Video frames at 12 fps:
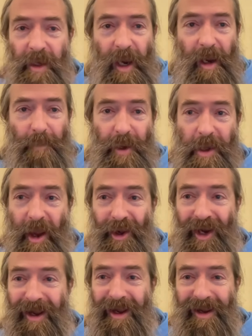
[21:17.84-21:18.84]
uh,
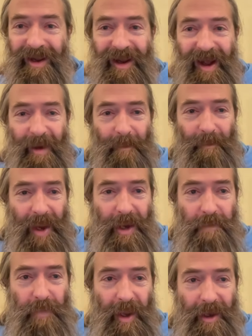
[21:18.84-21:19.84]
persona, am
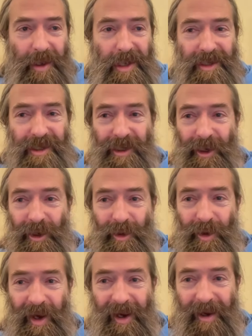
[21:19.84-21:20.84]
best placed
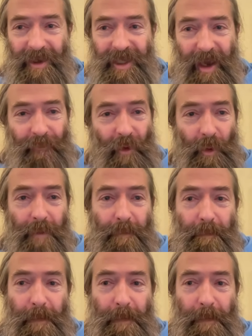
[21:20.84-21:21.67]
to uh, take forward.